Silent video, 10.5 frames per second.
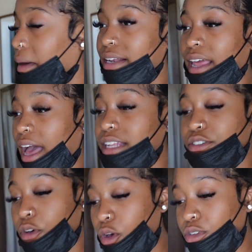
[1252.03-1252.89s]
my dad's
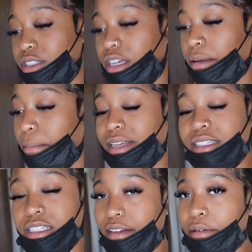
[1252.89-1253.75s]
phone to
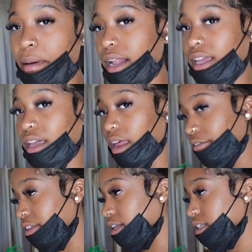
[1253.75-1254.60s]
message everybody and get
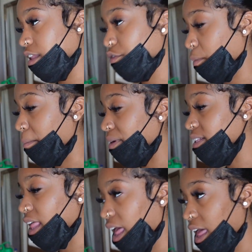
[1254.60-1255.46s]
everything together for my
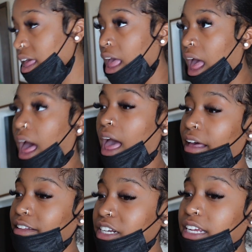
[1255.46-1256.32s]
birthday. I
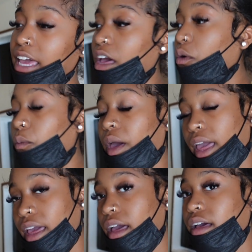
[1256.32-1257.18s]
had to get a
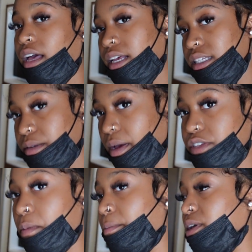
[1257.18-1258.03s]
wig
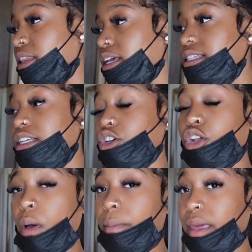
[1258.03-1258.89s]
customized for my birthday because as y'all
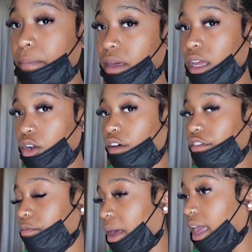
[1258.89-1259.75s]
know, I'm keeping heat off
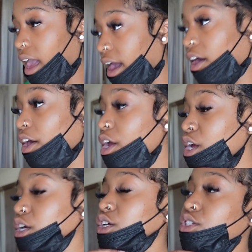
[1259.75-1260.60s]
of my hair.
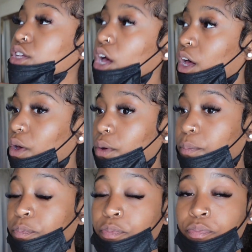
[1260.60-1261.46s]
So